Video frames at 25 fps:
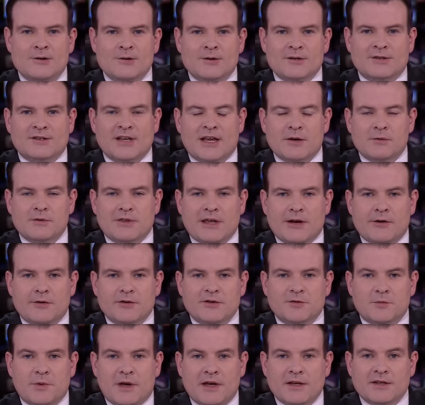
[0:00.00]
We're staying with
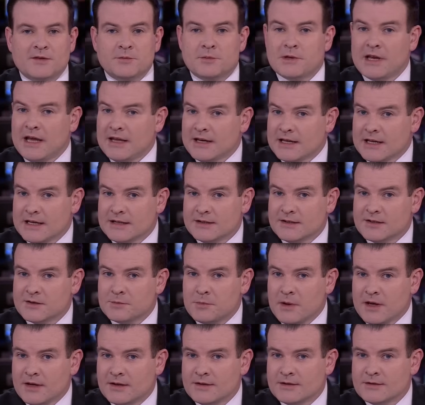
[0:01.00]
aerospace, but heading into
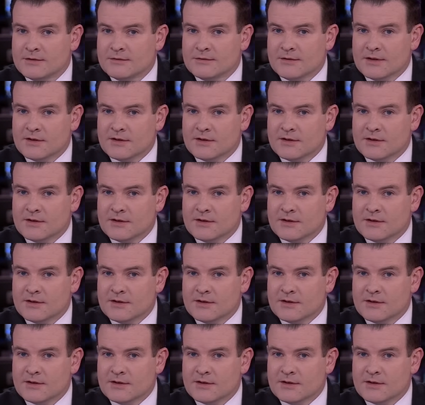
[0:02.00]
space.